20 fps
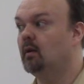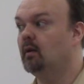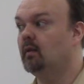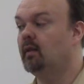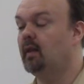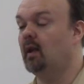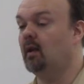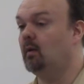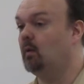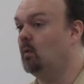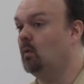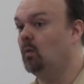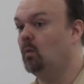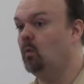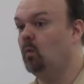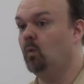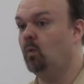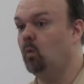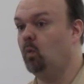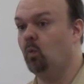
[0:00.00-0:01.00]
That
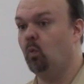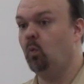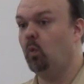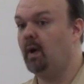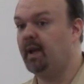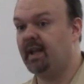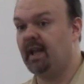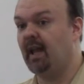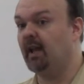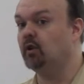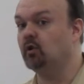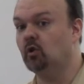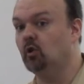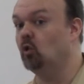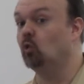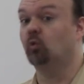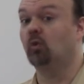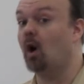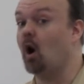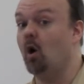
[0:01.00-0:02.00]
we can
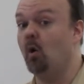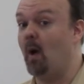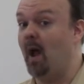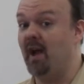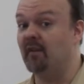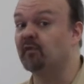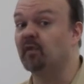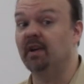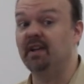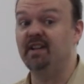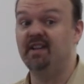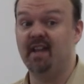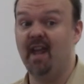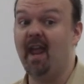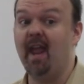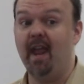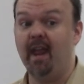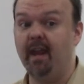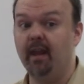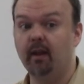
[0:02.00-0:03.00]
grow every
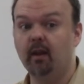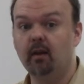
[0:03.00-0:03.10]
day.